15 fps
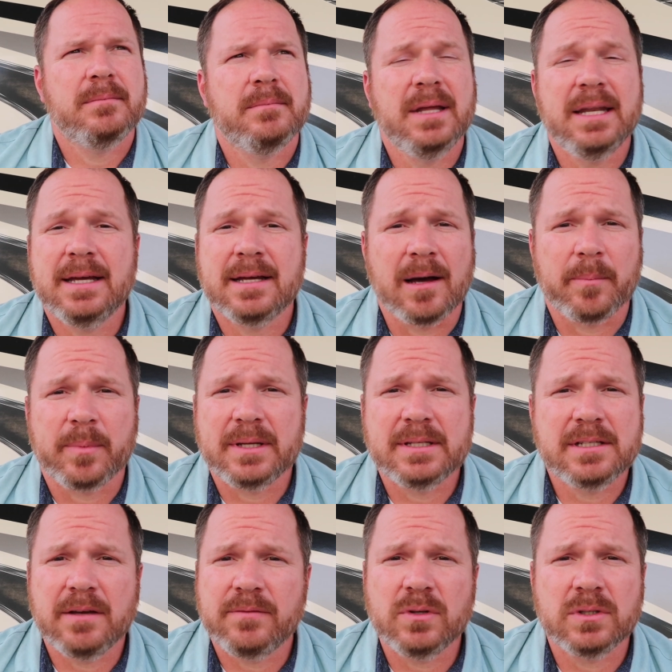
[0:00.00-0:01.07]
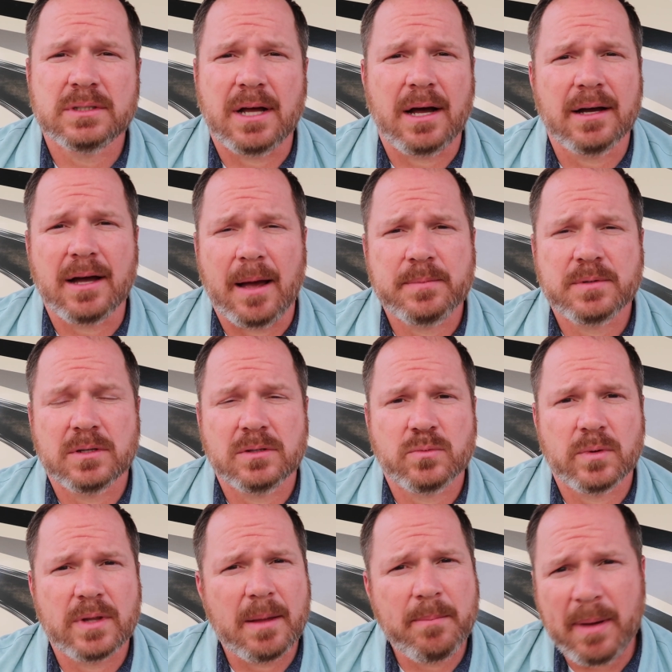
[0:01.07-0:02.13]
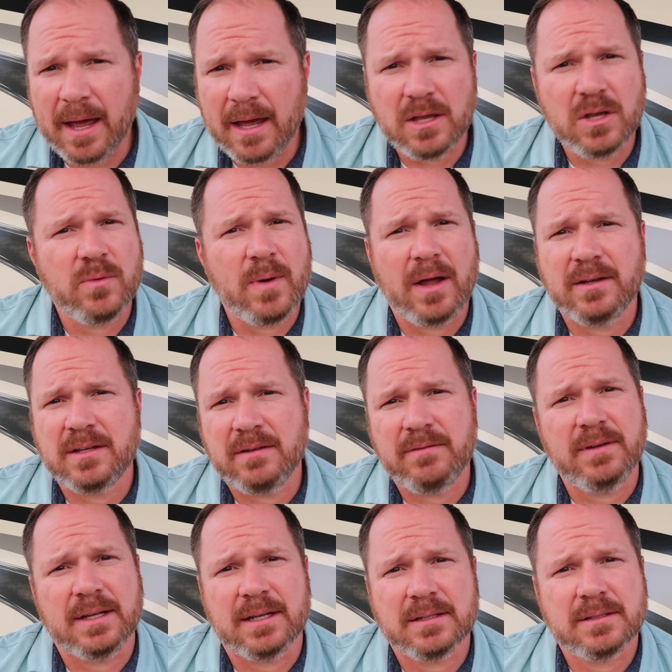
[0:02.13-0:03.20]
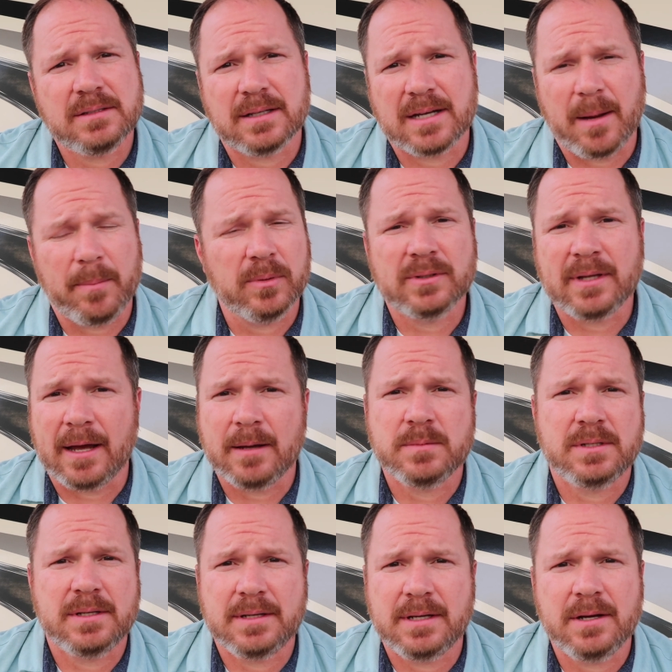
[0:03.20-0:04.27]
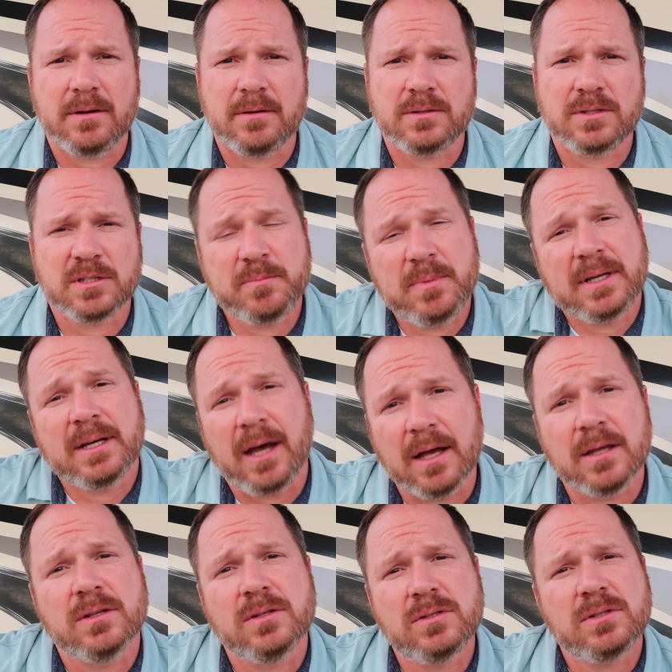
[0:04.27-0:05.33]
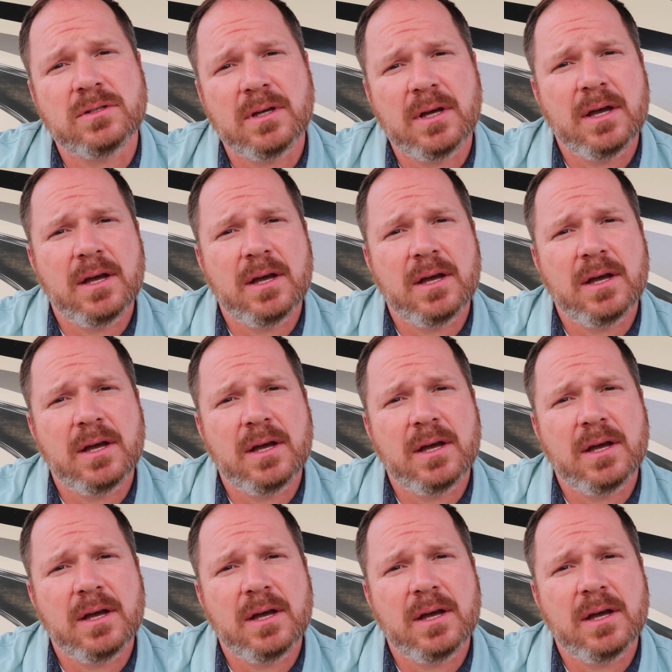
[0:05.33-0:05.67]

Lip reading: Many companies give you stock options where they pay you out dividends a couple times a year just because